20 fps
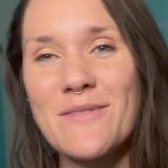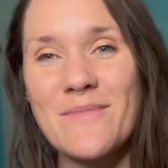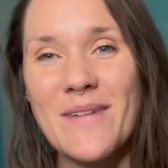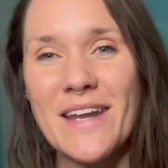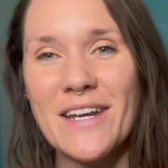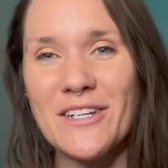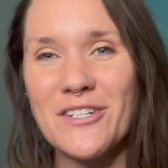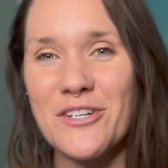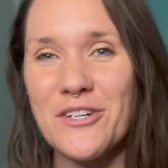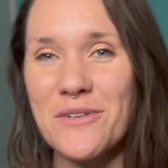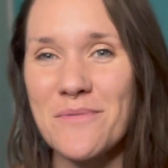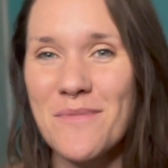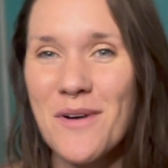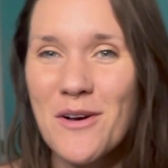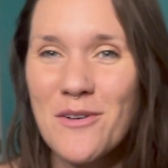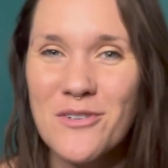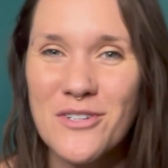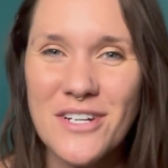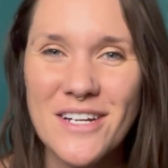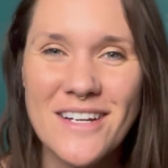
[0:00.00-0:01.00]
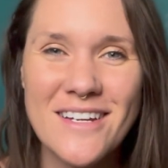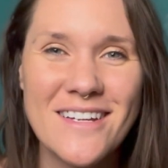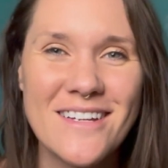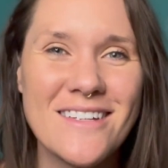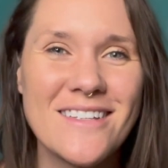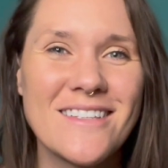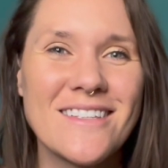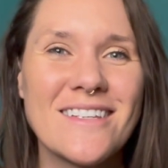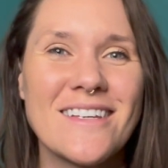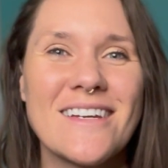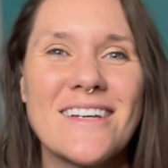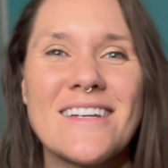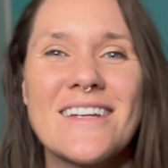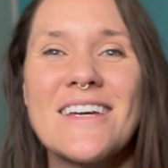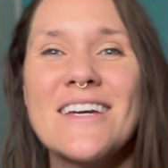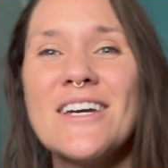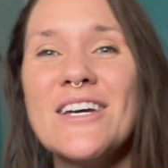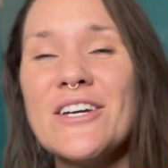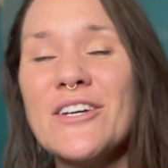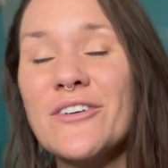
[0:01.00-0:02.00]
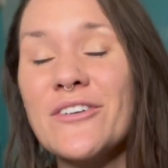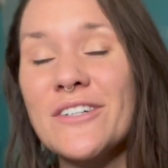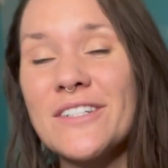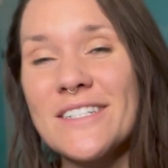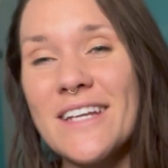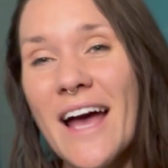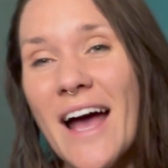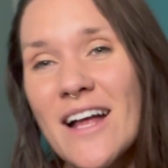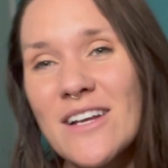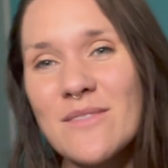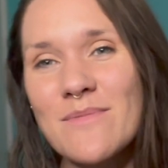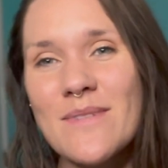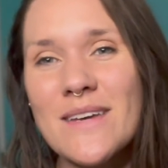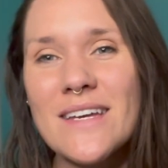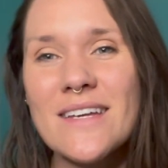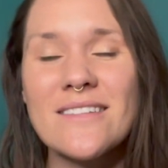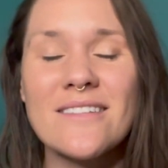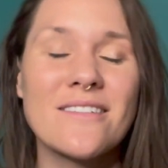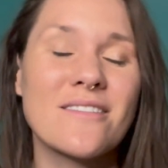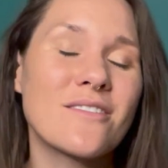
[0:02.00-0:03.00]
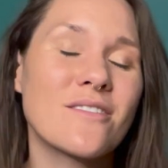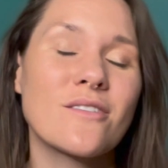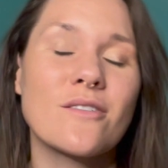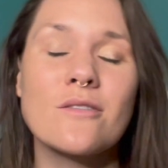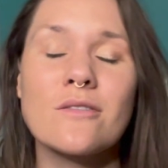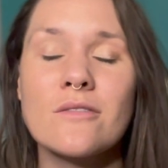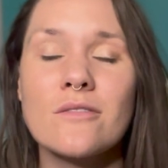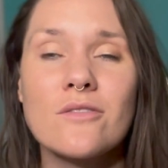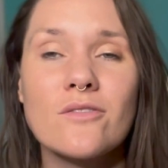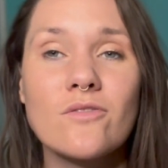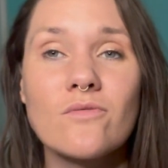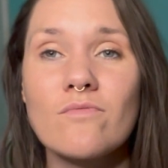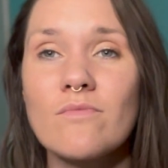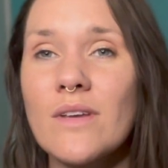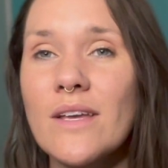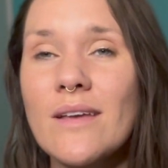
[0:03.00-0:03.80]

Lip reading: manage your emotions and your attachments.